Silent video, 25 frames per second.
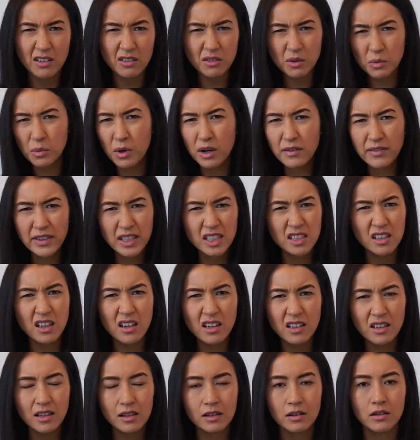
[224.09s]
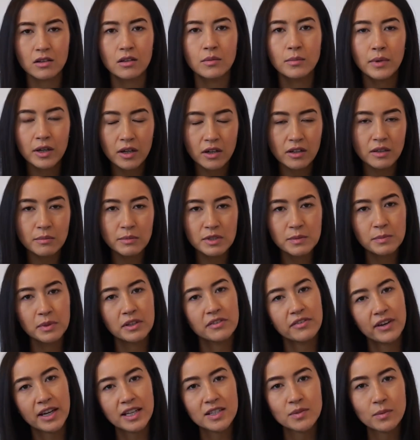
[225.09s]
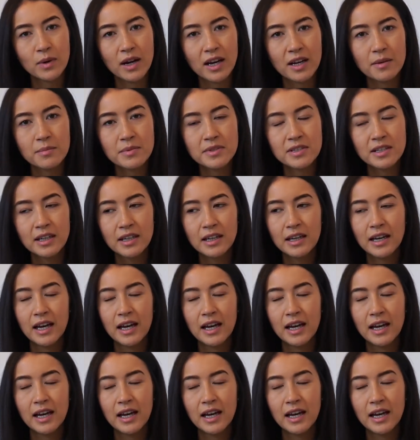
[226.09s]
I thought, what have I done? I thought, oh my god, it must be the face wipes.